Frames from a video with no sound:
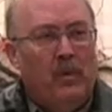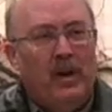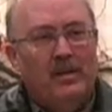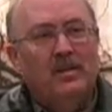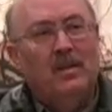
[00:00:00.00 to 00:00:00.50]

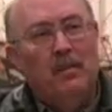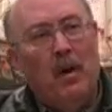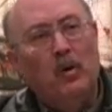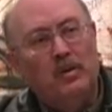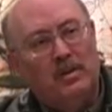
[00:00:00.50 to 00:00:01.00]
provides the
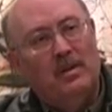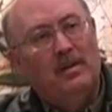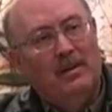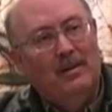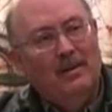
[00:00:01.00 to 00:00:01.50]
most
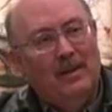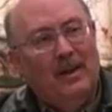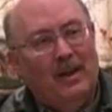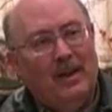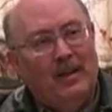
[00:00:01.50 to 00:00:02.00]

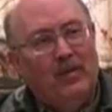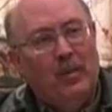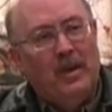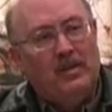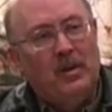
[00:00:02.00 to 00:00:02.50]
uh,
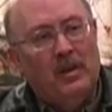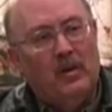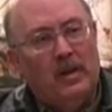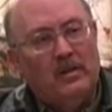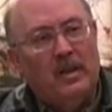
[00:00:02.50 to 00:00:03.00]
information on
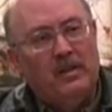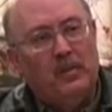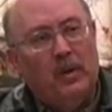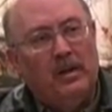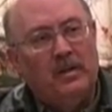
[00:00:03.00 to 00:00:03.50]
the
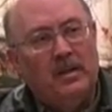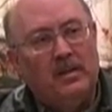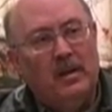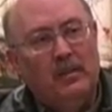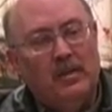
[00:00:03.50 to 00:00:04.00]
translation
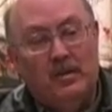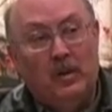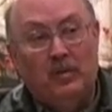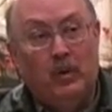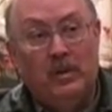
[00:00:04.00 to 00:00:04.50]
process, because
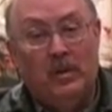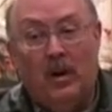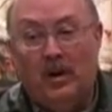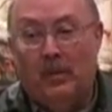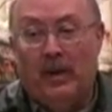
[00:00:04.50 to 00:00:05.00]
Joseph wouldn't
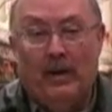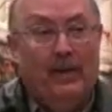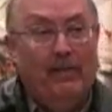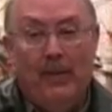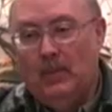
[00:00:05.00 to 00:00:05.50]
talk about it.
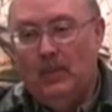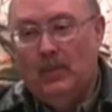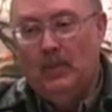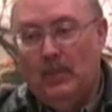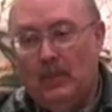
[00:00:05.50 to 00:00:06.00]
Yeah.
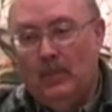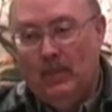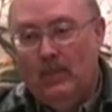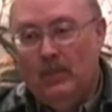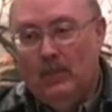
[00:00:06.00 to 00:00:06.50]
Assumptions.
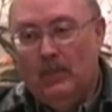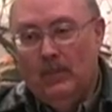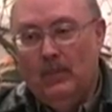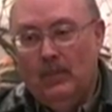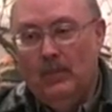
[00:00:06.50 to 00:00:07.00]

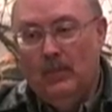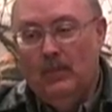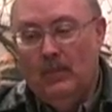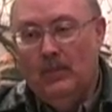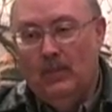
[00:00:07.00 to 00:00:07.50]
I got
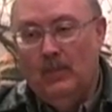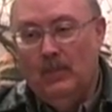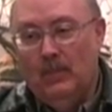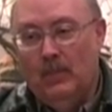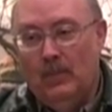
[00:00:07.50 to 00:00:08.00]
the idea
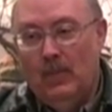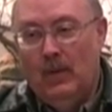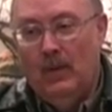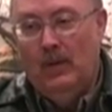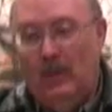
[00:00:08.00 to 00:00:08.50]
that Joseph
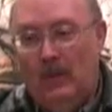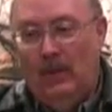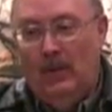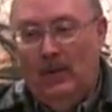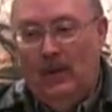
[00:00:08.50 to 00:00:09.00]
Smith was
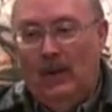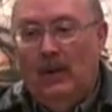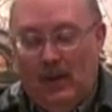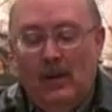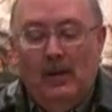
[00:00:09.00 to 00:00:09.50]
looking at
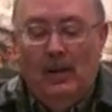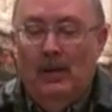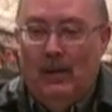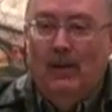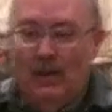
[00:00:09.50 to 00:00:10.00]
the plates,
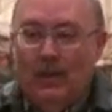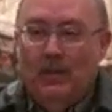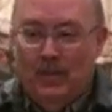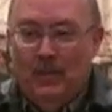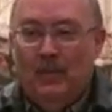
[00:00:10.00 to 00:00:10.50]

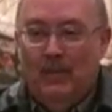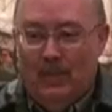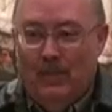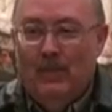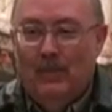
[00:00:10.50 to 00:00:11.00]

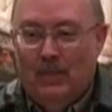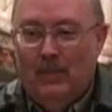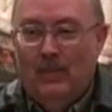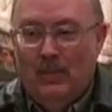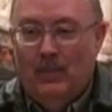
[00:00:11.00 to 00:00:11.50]
but from
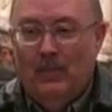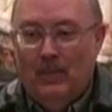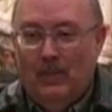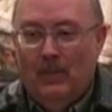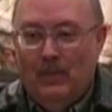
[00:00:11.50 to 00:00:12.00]
what you
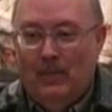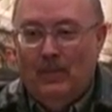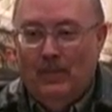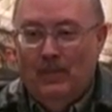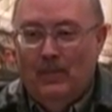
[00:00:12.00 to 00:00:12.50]
described, he
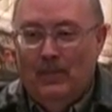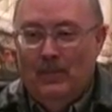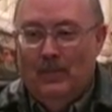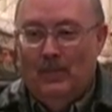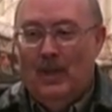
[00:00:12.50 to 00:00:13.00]
never looked
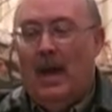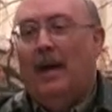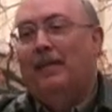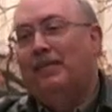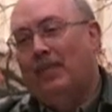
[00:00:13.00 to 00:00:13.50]
at the plates.
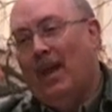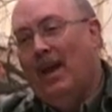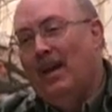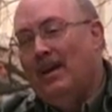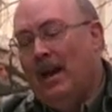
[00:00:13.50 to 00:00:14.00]
Yeah.
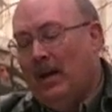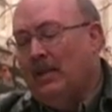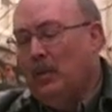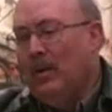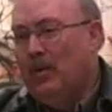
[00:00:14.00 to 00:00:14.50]
Yeah,
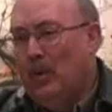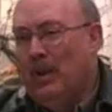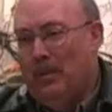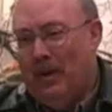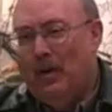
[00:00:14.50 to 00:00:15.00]
that's one of the
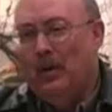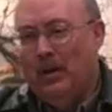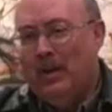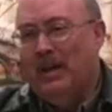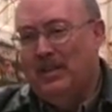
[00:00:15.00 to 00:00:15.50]
really
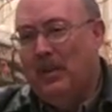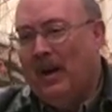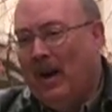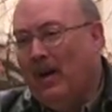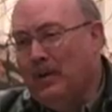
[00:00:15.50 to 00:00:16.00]
peculiar things
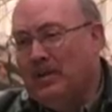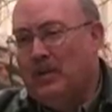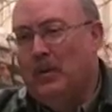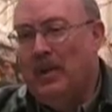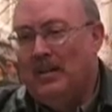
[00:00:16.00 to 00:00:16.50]
about it. I always
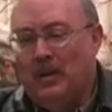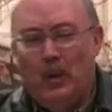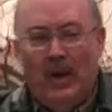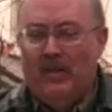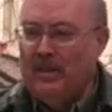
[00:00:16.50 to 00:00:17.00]
assumed that
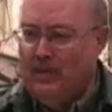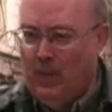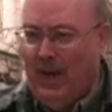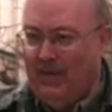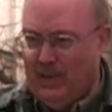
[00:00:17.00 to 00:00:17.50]
too. We have
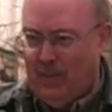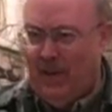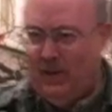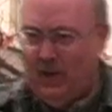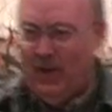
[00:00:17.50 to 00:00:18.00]
this we have this
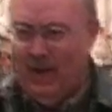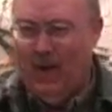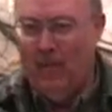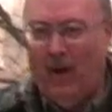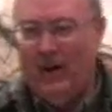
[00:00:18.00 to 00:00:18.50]
picture
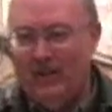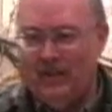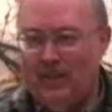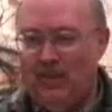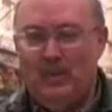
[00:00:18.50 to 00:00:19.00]
in our
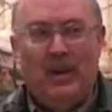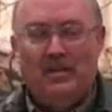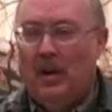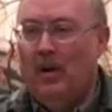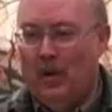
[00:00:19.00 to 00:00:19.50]
minds. It's
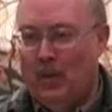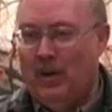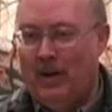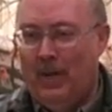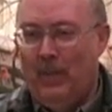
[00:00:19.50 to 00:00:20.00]
based on
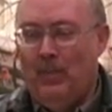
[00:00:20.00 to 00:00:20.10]
artwork.